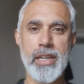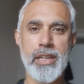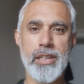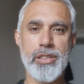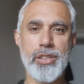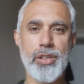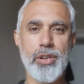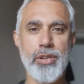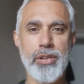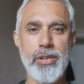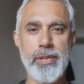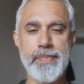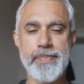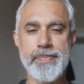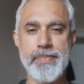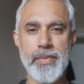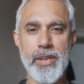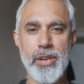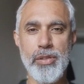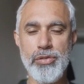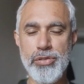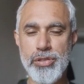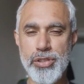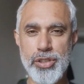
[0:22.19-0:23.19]
So
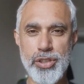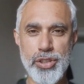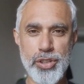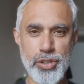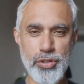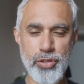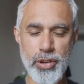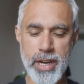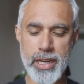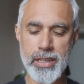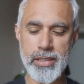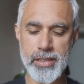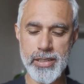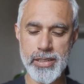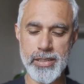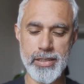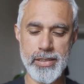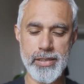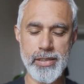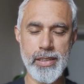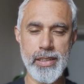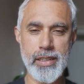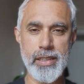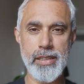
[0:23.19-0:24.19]

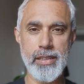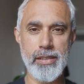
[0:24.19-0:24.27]
stress